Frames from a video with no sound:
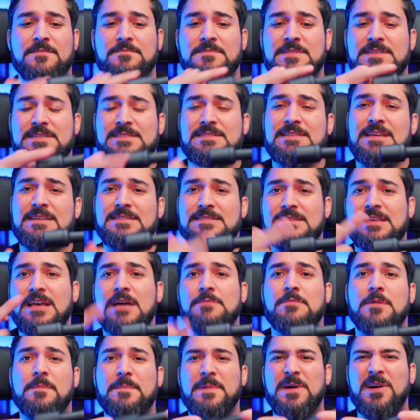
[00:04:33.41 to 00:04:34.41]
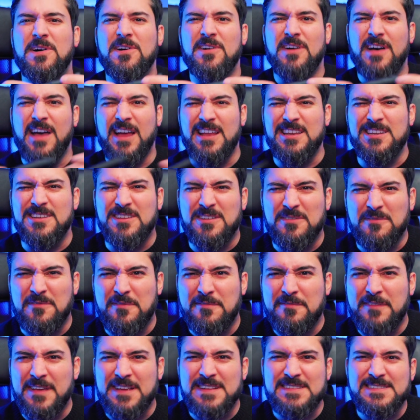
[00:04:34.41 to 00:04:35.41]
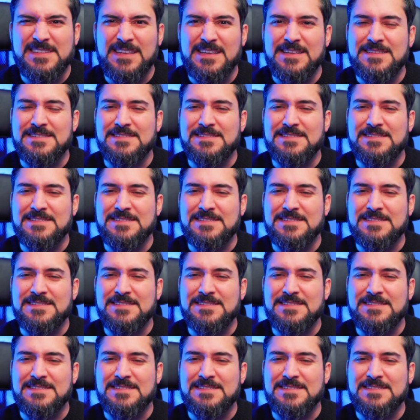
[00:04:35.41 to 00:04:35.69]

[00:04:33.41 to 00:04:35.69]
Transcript: This does come apart and you can fix it.